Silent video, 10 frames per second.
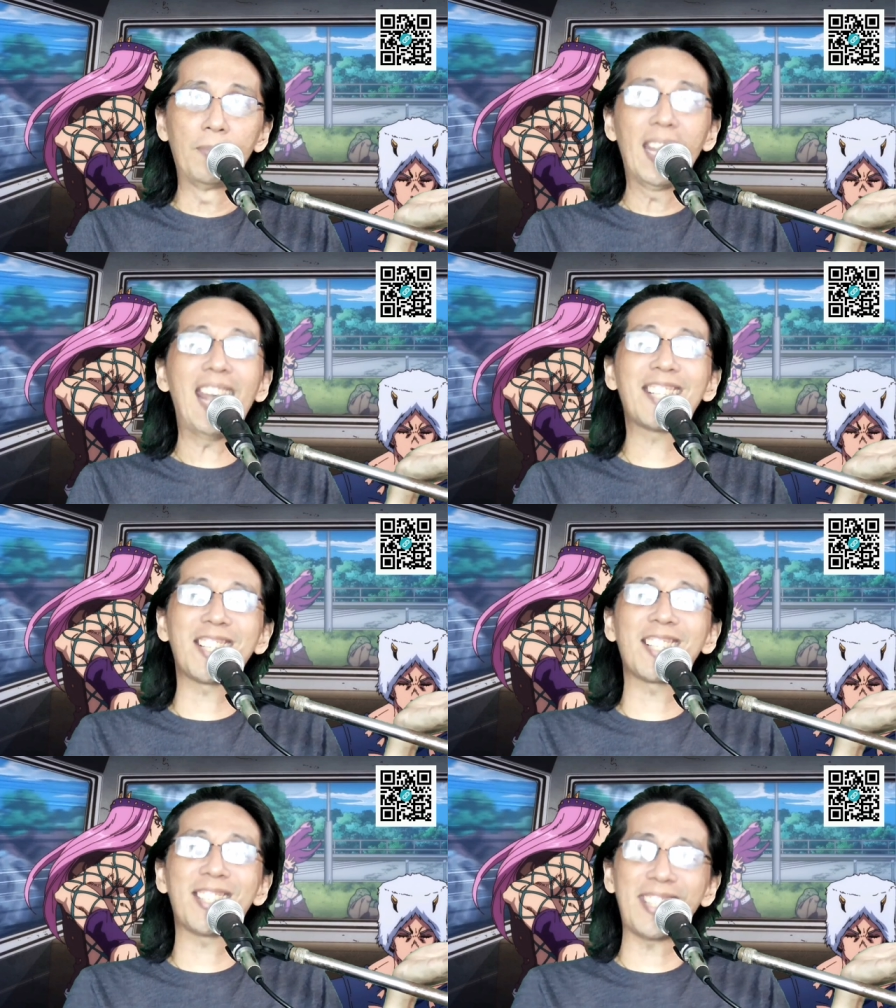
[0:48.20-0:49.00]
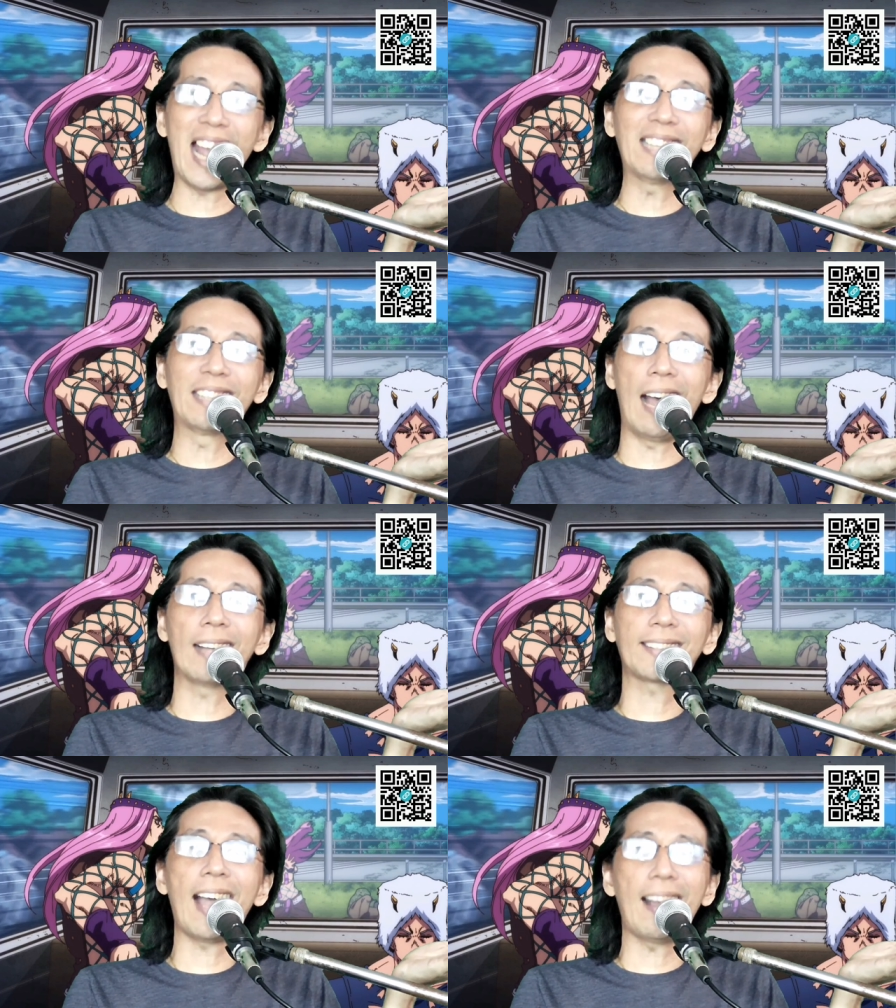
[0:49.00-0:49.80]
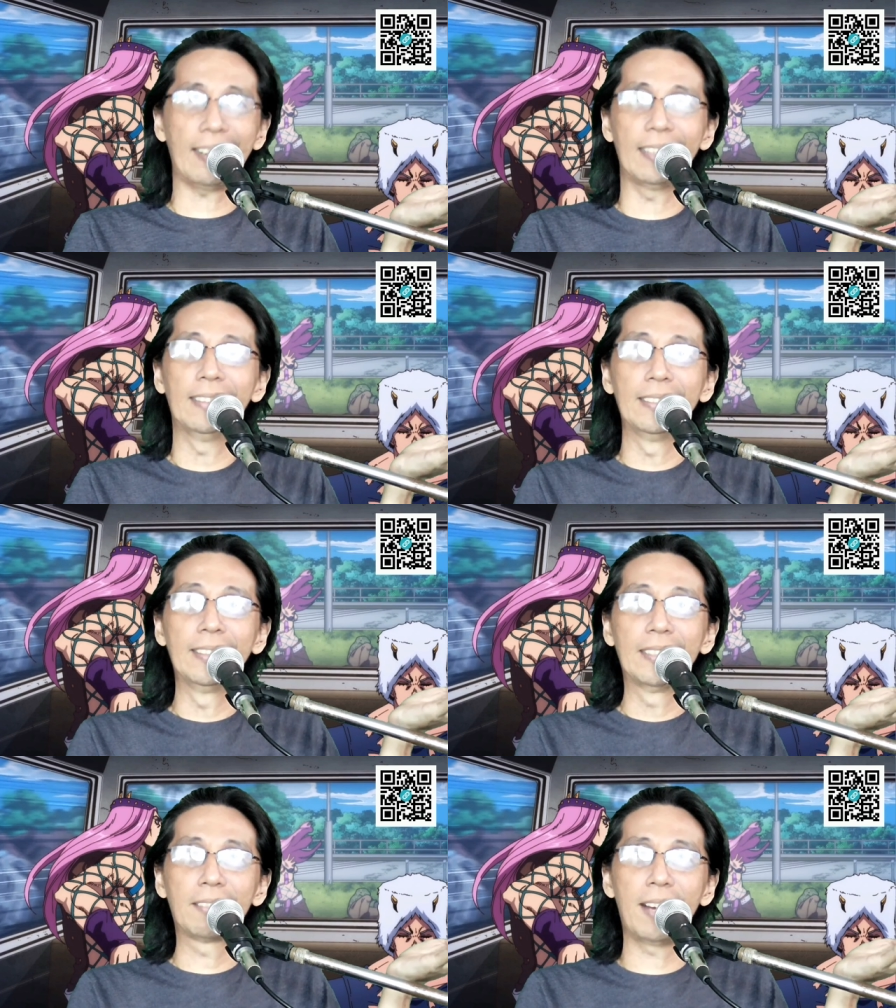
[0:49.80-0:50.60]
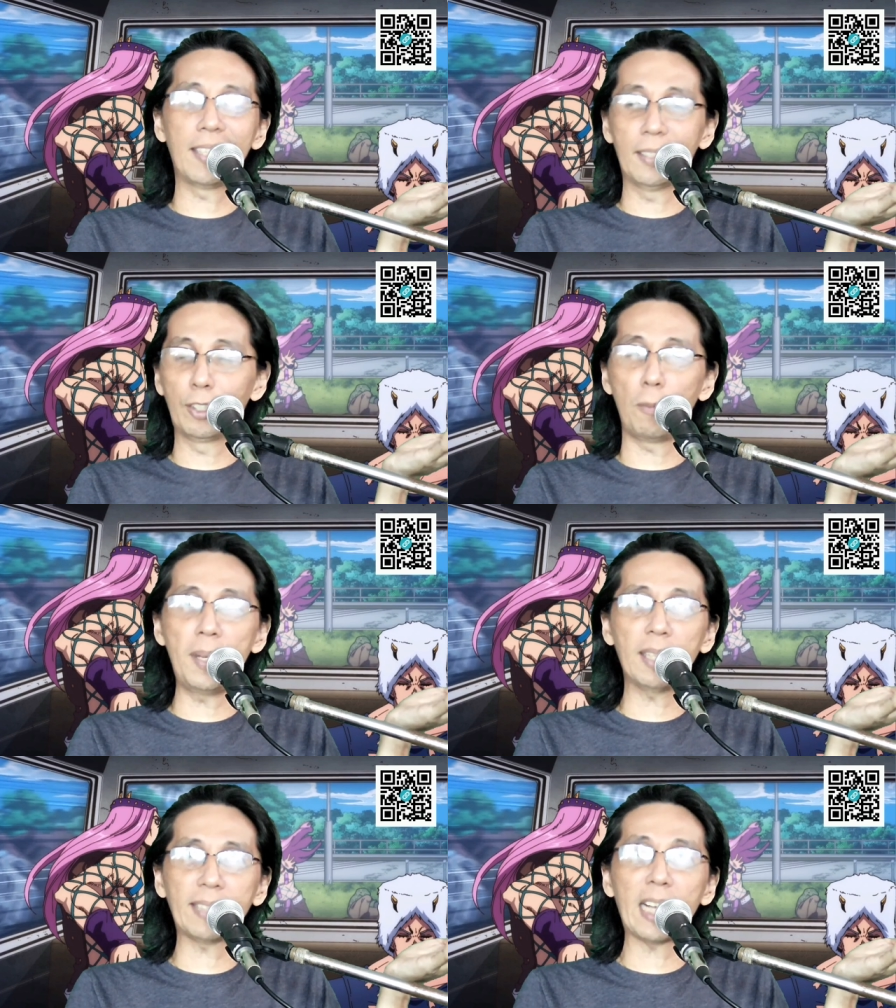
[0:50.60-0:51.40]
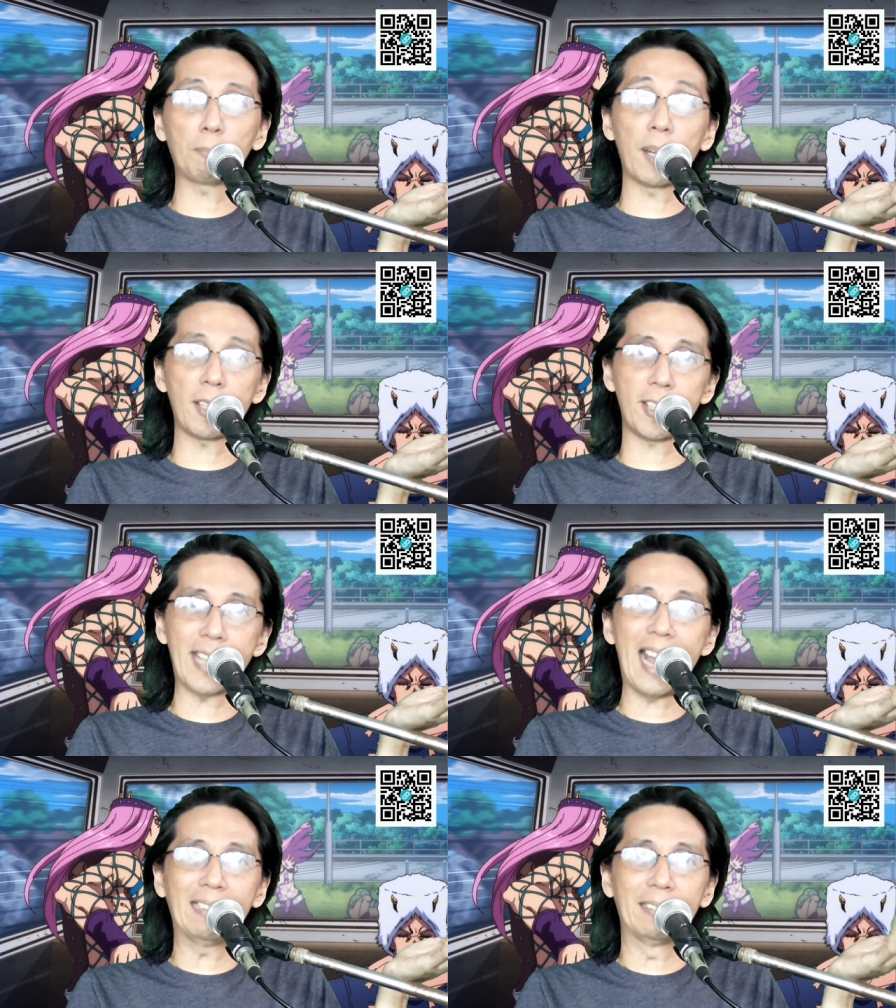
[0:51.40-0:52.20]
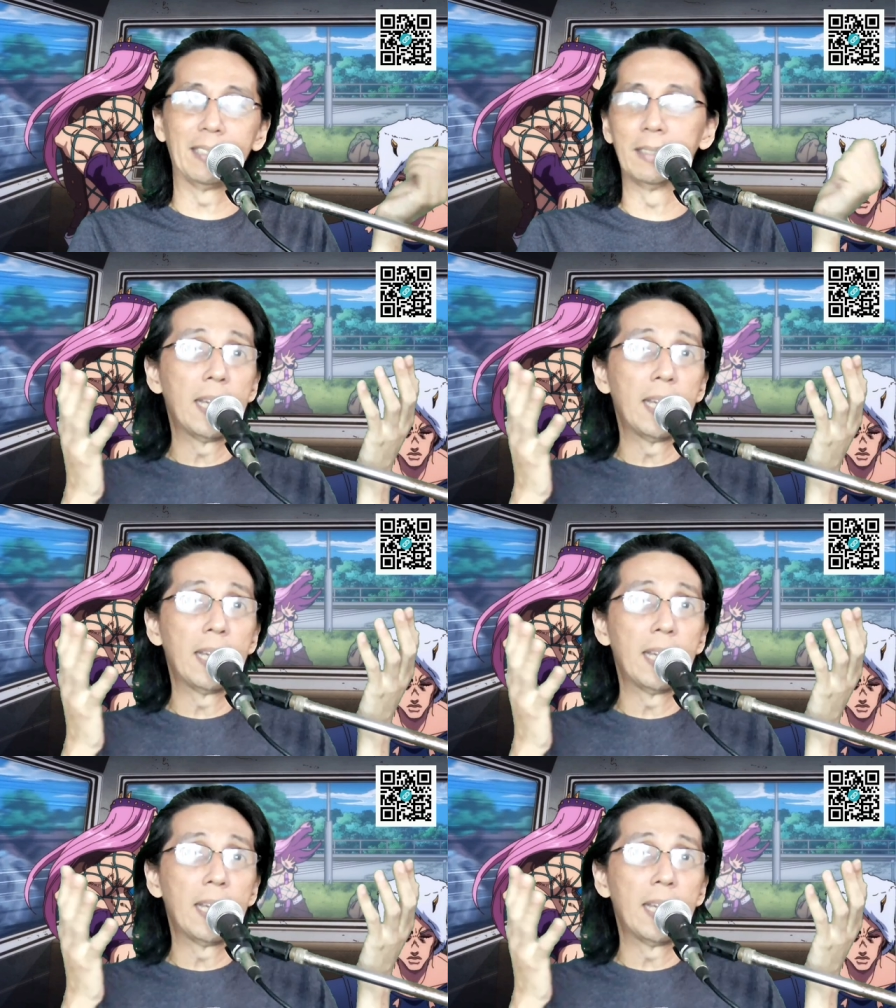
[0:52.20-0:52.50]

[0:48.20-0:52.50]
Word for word: It's a stand attack, right? They're being attacked by a stand.